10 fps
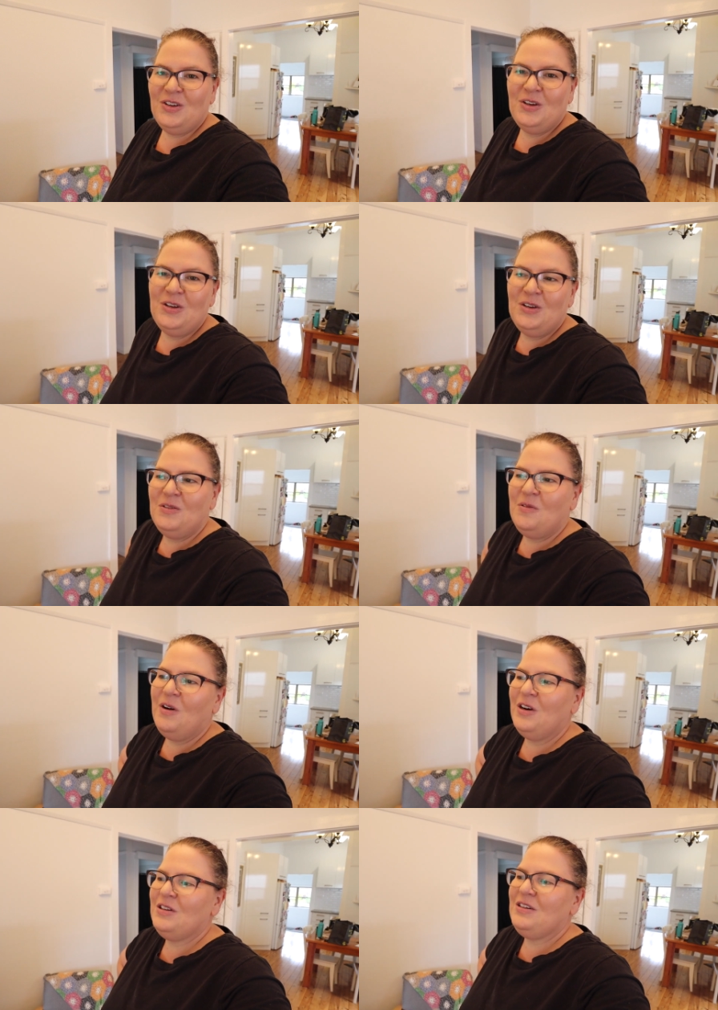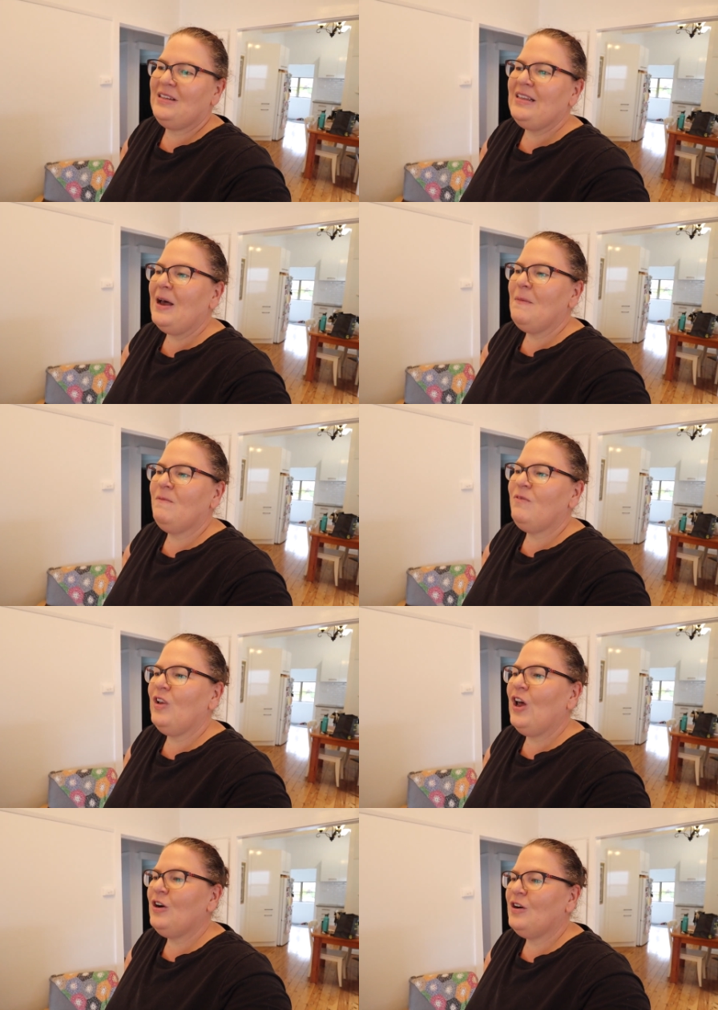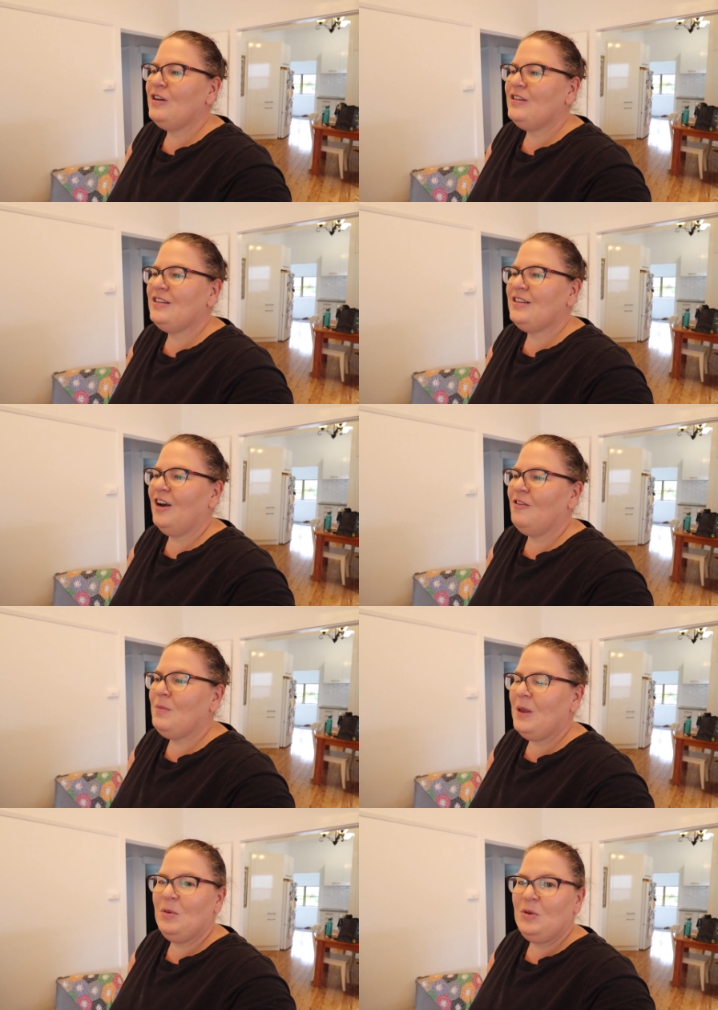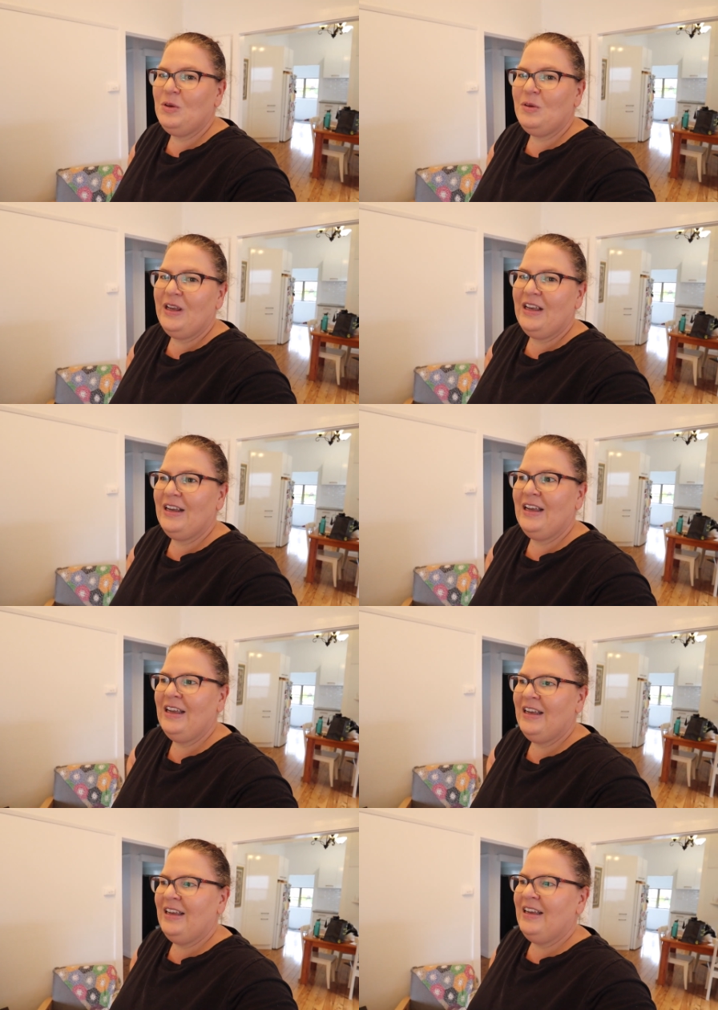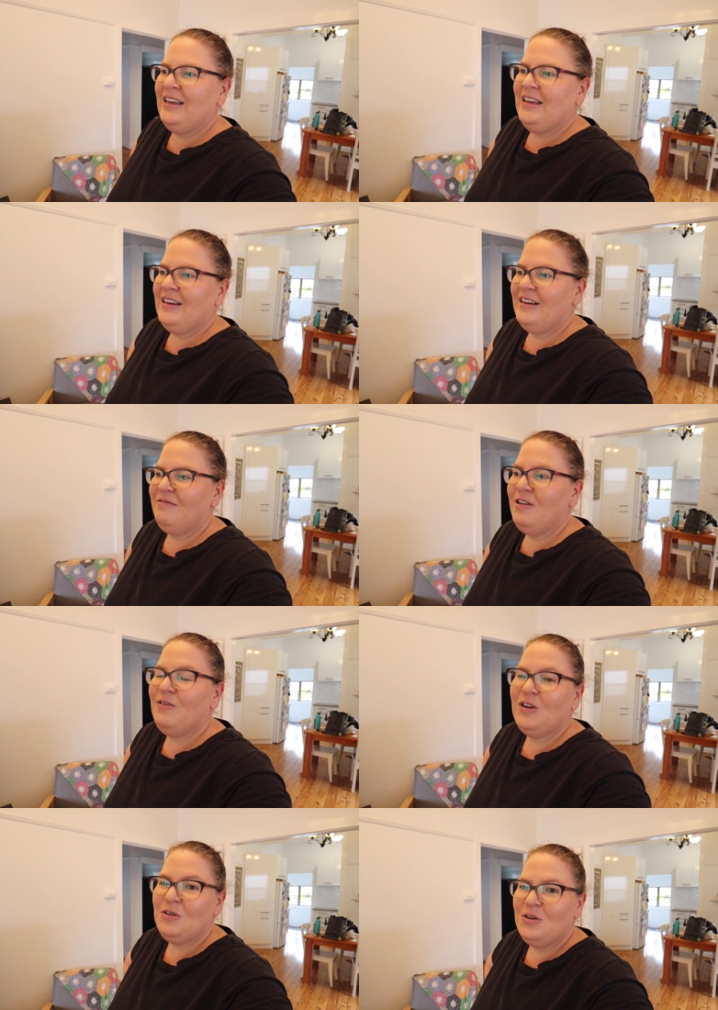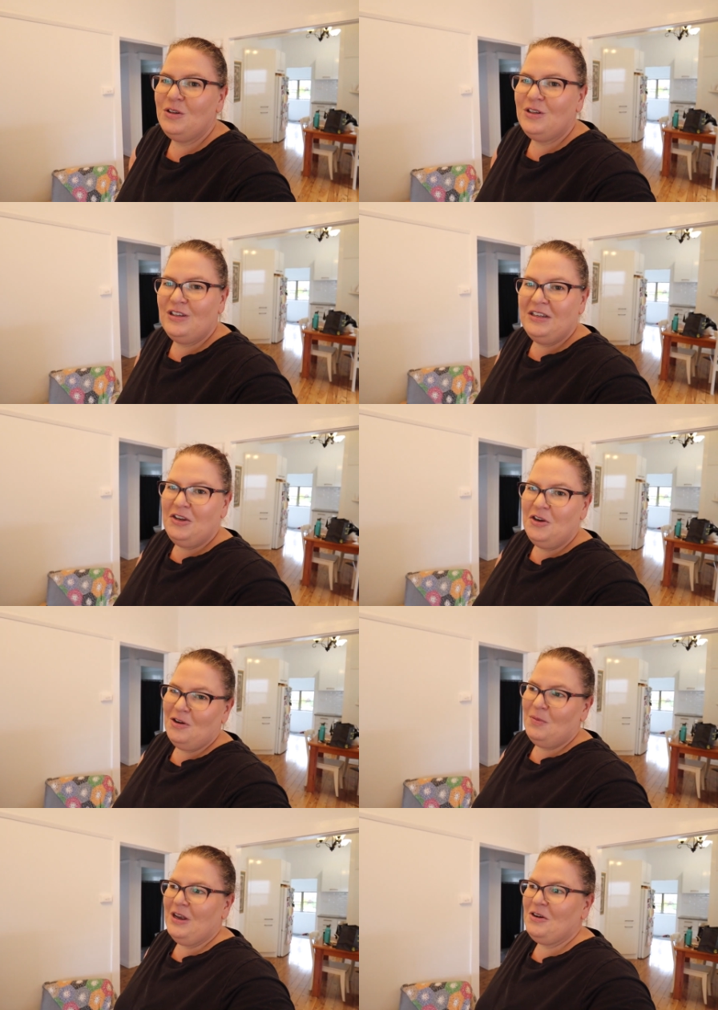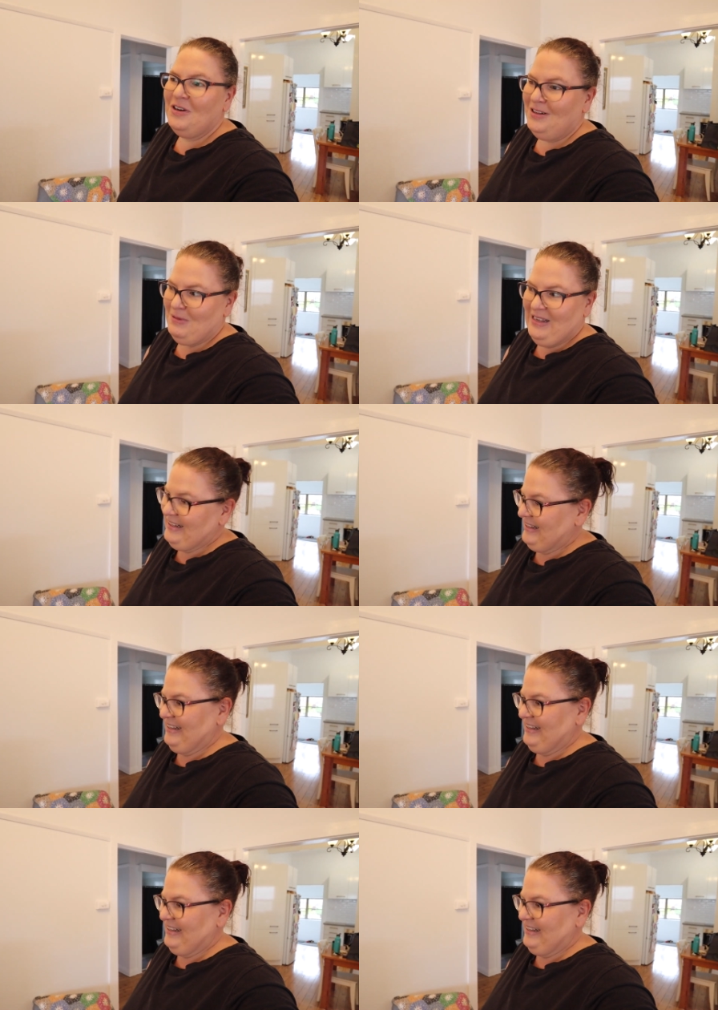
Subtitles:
to watch some vlogs of people doing river cruises in Europe at Christmas